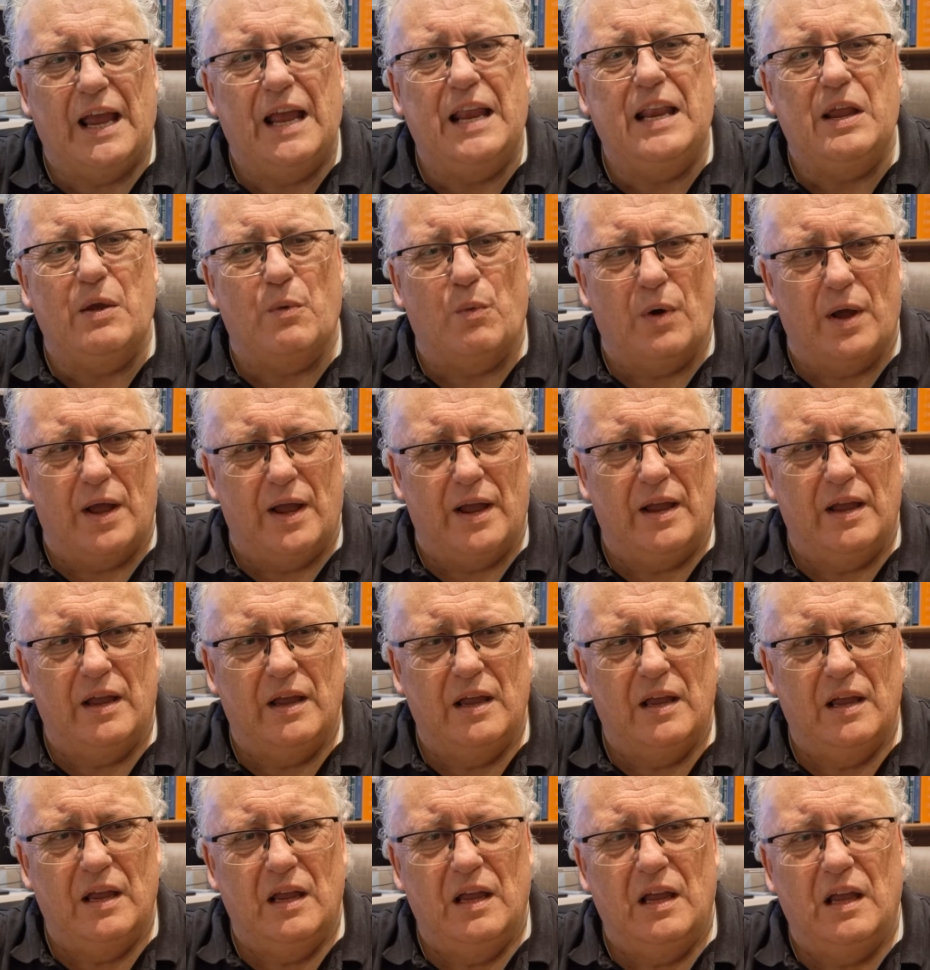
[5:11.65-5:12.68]
anywhere
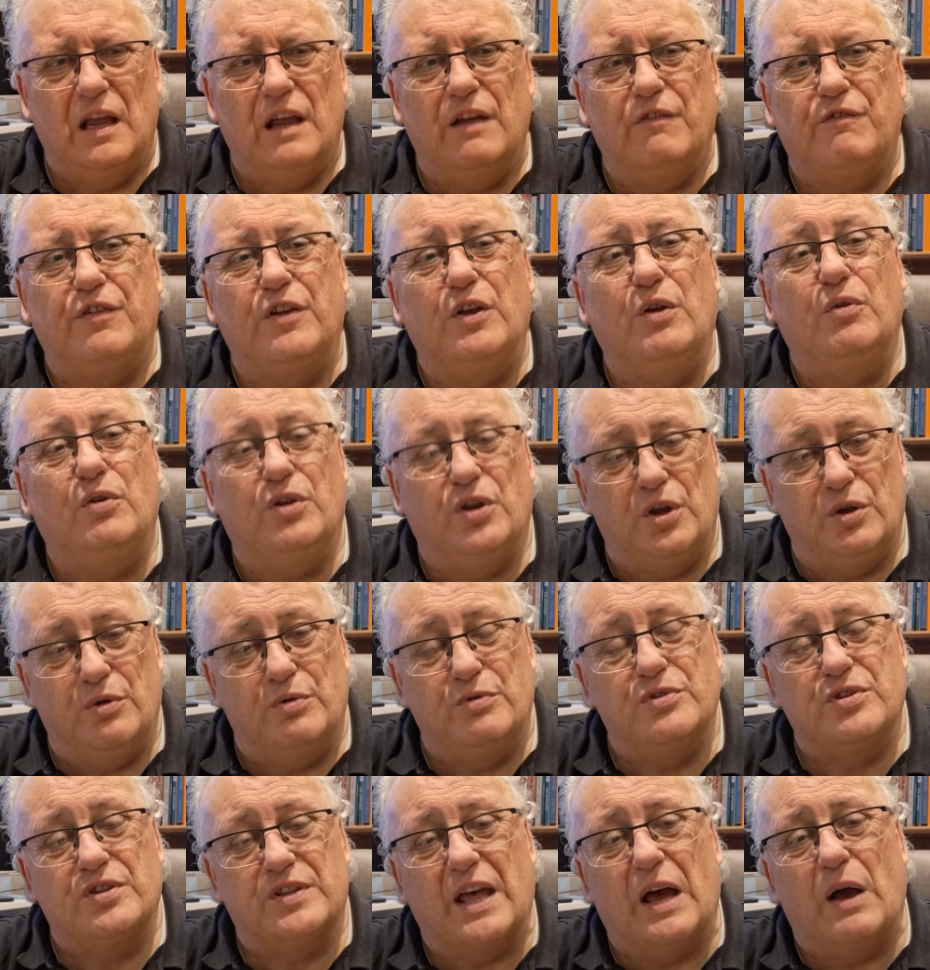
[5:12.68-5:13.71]
if you
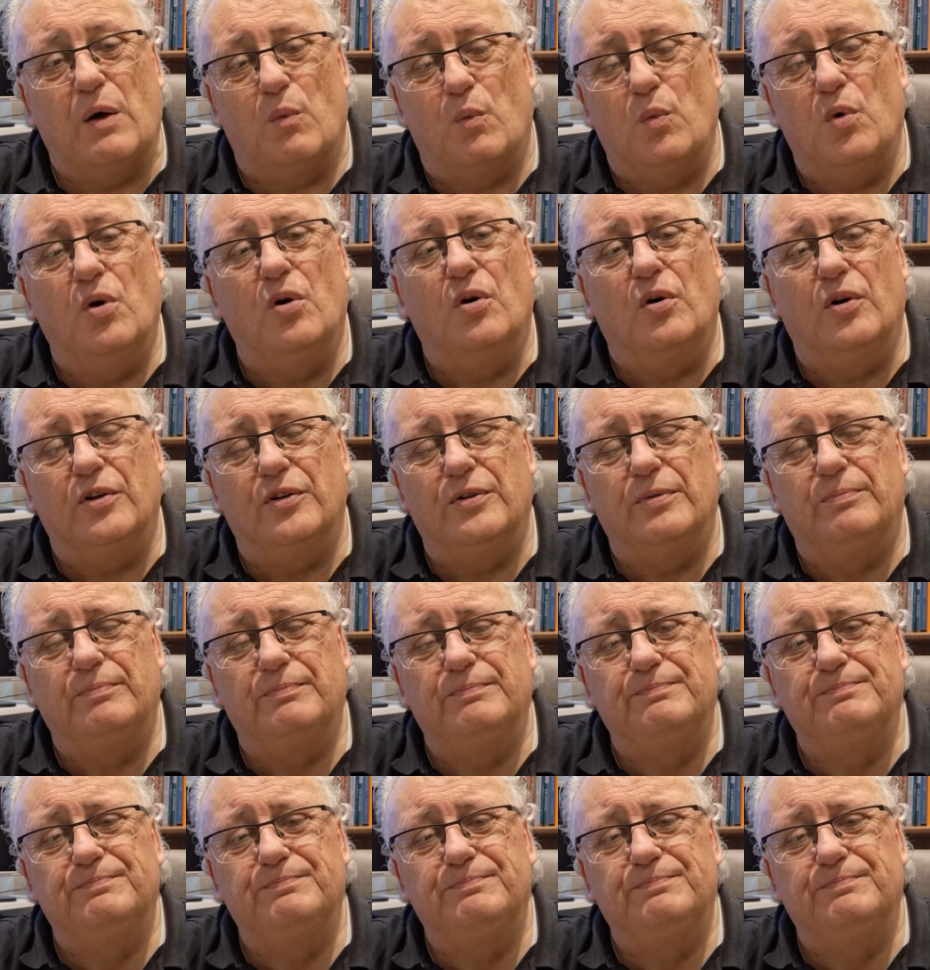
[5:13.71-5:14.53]
use that word.